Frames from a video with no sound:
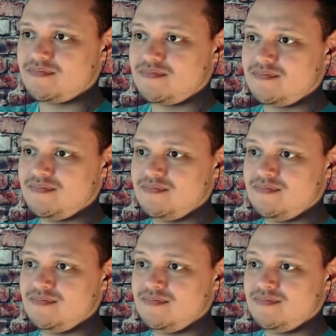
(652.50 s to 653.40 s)

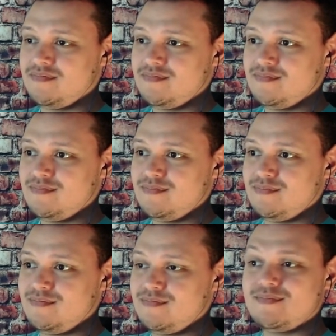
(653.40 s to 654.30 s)

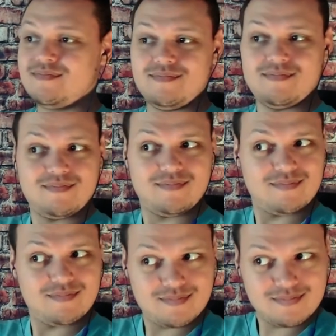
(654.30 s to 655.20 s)

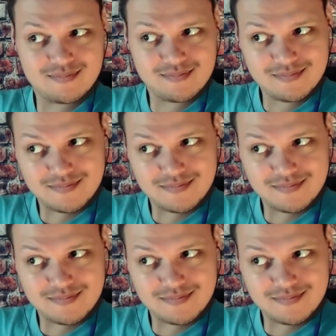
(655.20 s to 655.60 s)
Nothing is said.